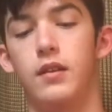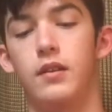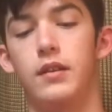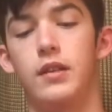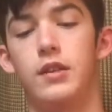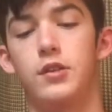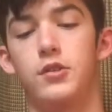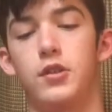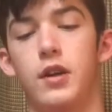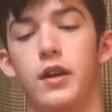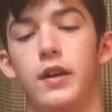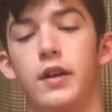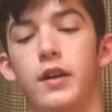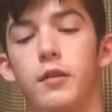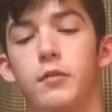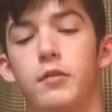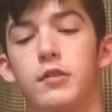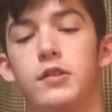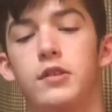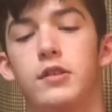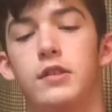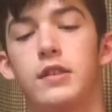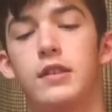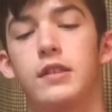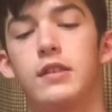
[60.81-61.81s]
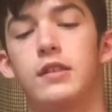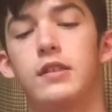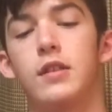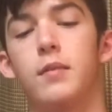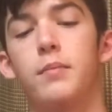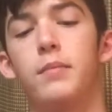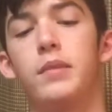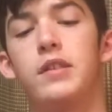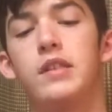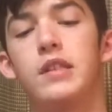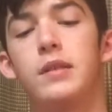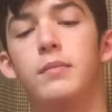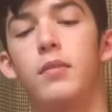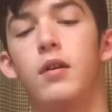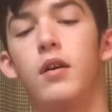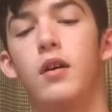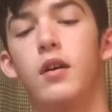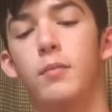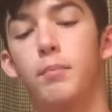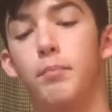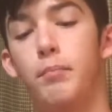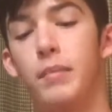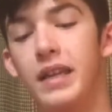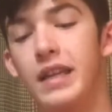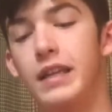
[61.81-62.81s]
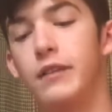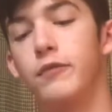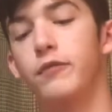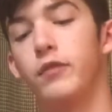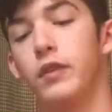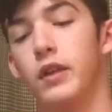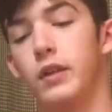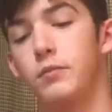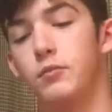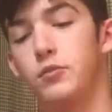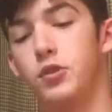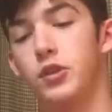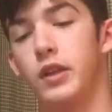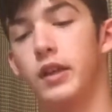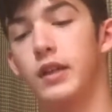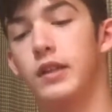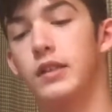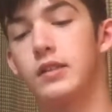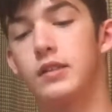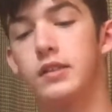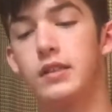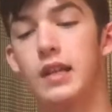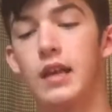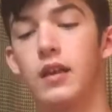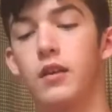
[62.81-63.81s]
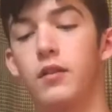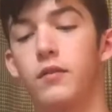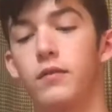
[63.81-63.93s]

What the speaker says: this right here, this is the Bitsy Bug mini flip jig instead